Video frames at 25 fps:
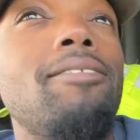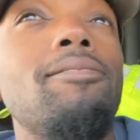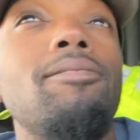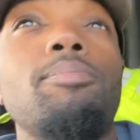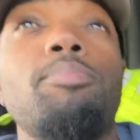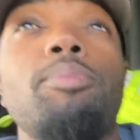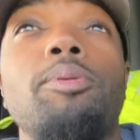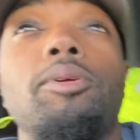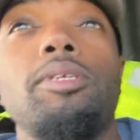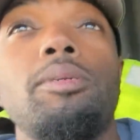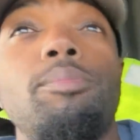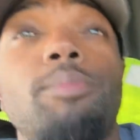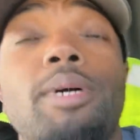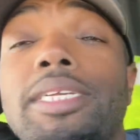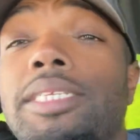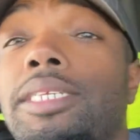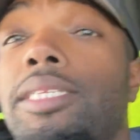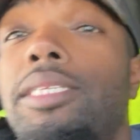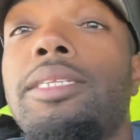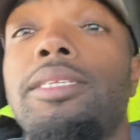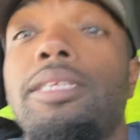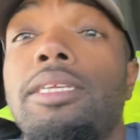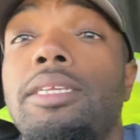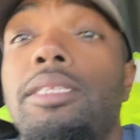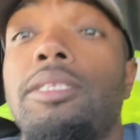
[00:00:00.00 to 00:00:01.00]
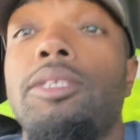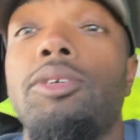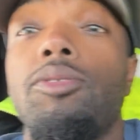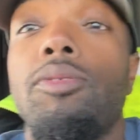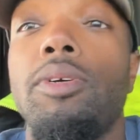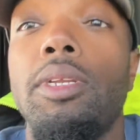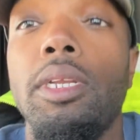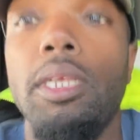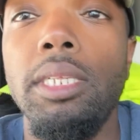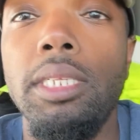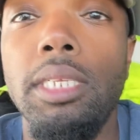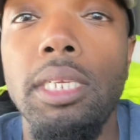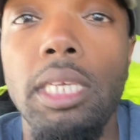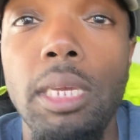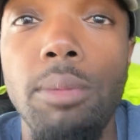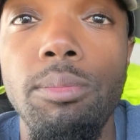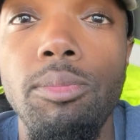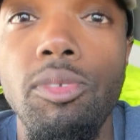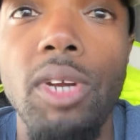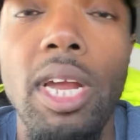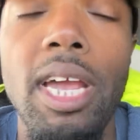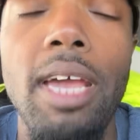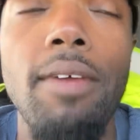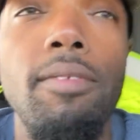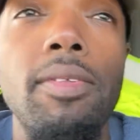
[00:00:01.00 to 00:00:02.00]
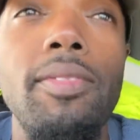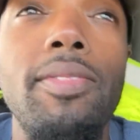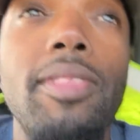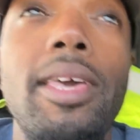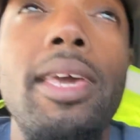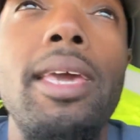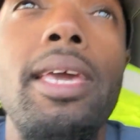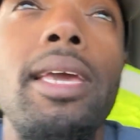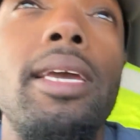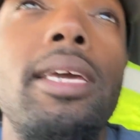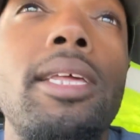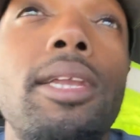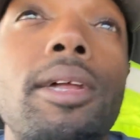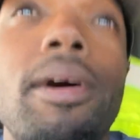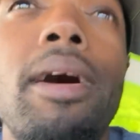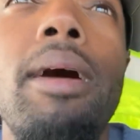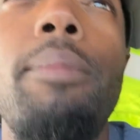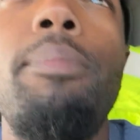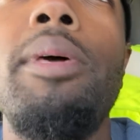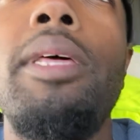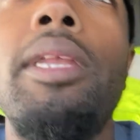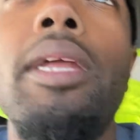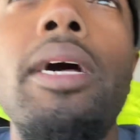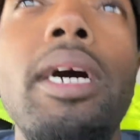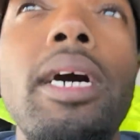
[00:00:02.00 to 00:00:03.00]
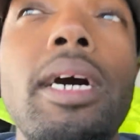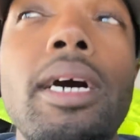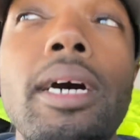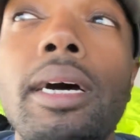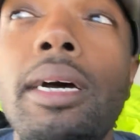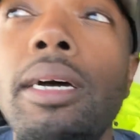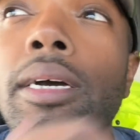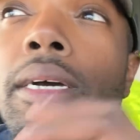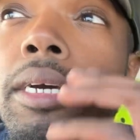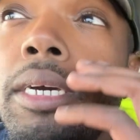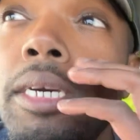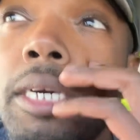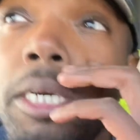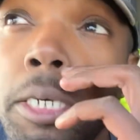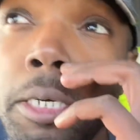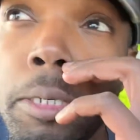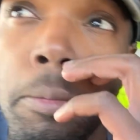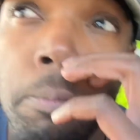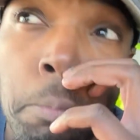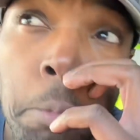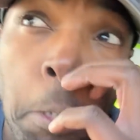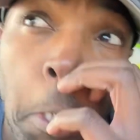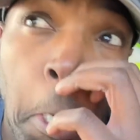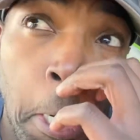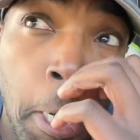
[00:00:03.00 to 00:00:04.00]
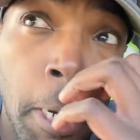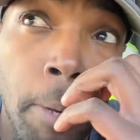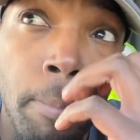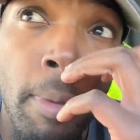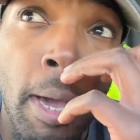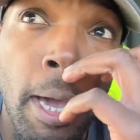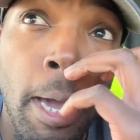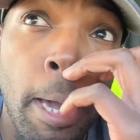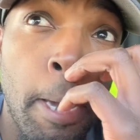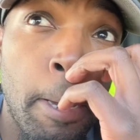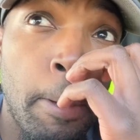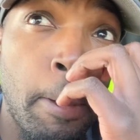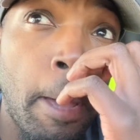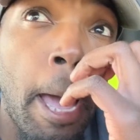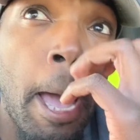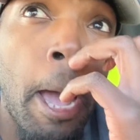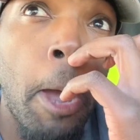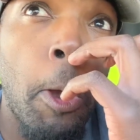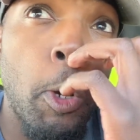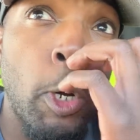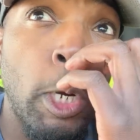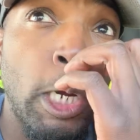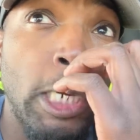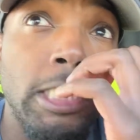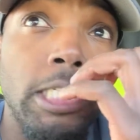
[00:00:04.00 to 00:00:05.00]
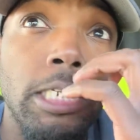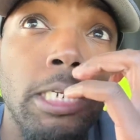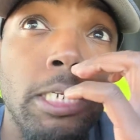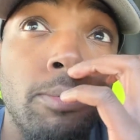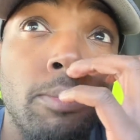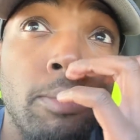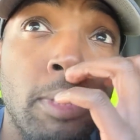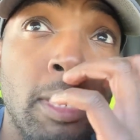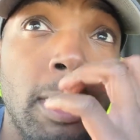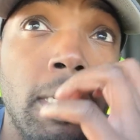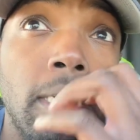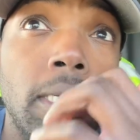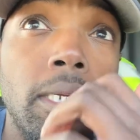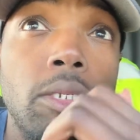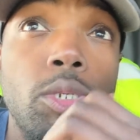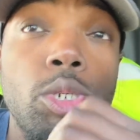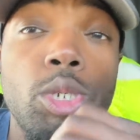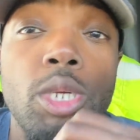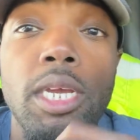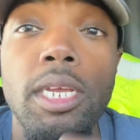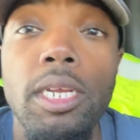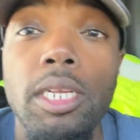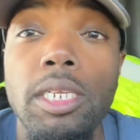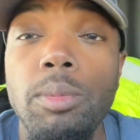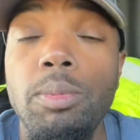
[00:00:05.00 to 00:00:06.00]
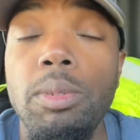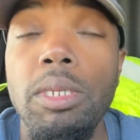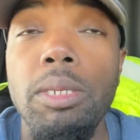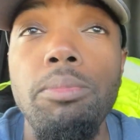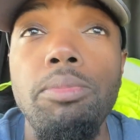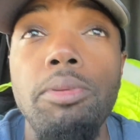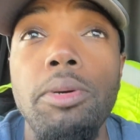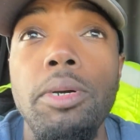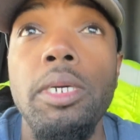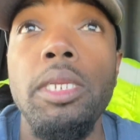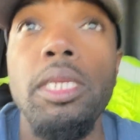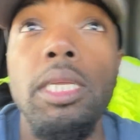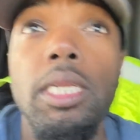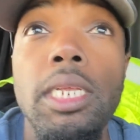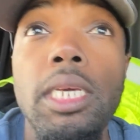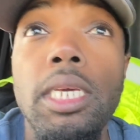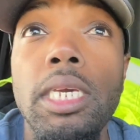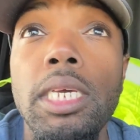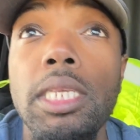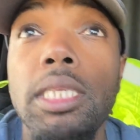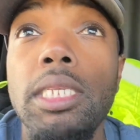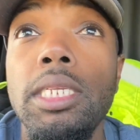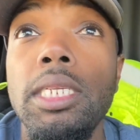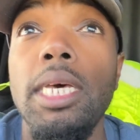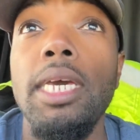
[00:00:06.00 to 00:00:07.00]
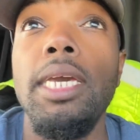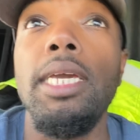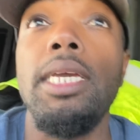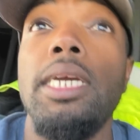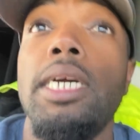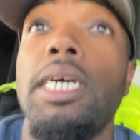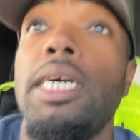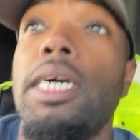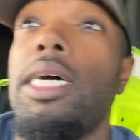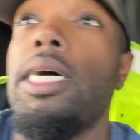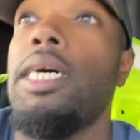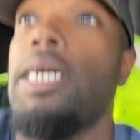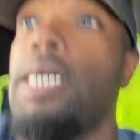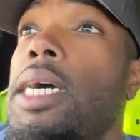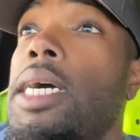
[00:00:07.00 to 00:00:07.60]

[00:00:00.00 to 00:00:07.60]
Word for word: pretty much just doing the team driving thing. You know, I've been uh putting in my hours and my trainer's been putting in his like uh